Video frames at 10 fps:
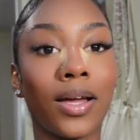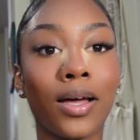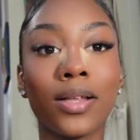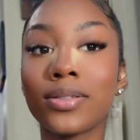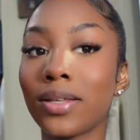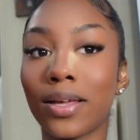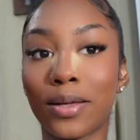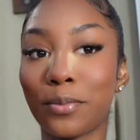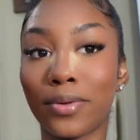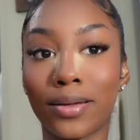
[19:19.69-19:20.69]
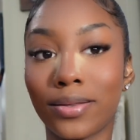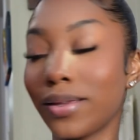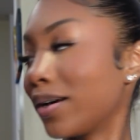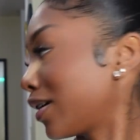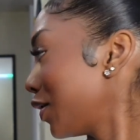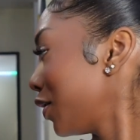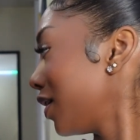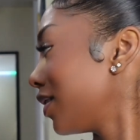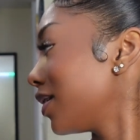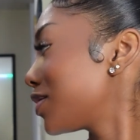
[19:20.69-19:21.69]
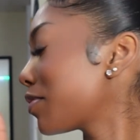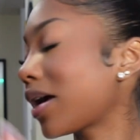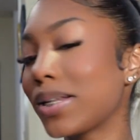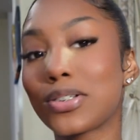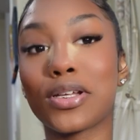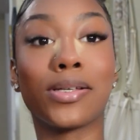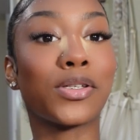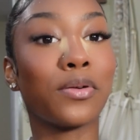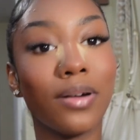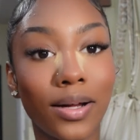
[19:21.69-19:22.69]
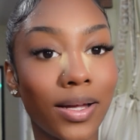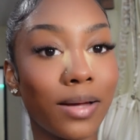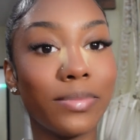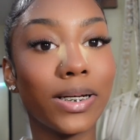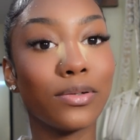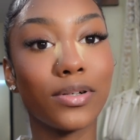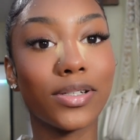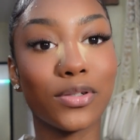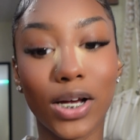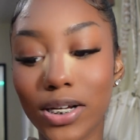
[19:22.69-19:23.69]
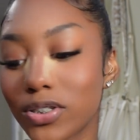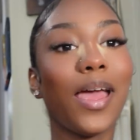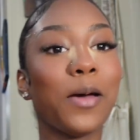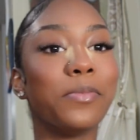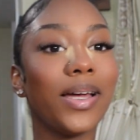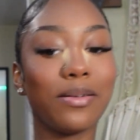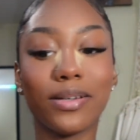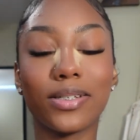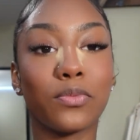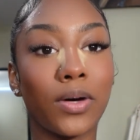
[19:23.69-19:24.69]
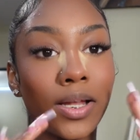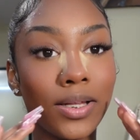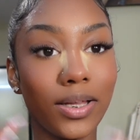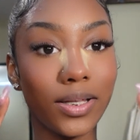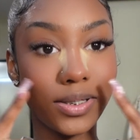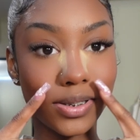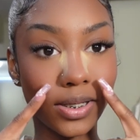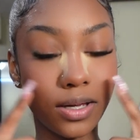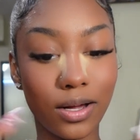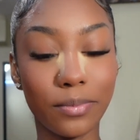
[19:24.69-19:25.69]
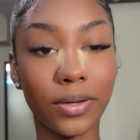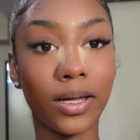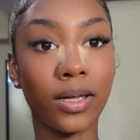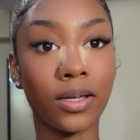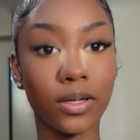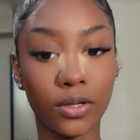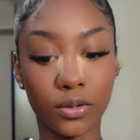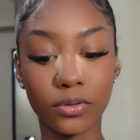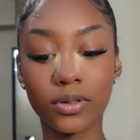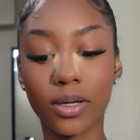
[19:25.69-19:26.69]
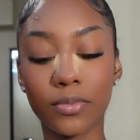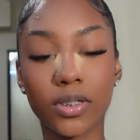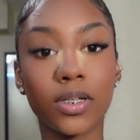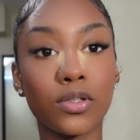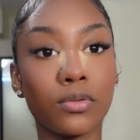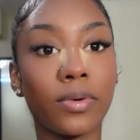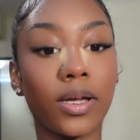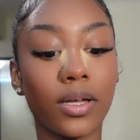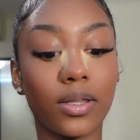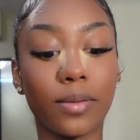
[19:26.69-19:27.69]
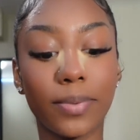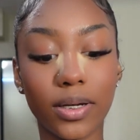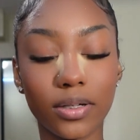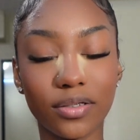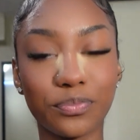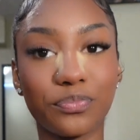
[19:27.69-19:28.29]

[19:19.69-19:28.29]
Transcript: I had to let him in. Like, this man just crying on my door, scratching. But anyways, while I let it sit on my nose, I'm just gonna do my lip liner.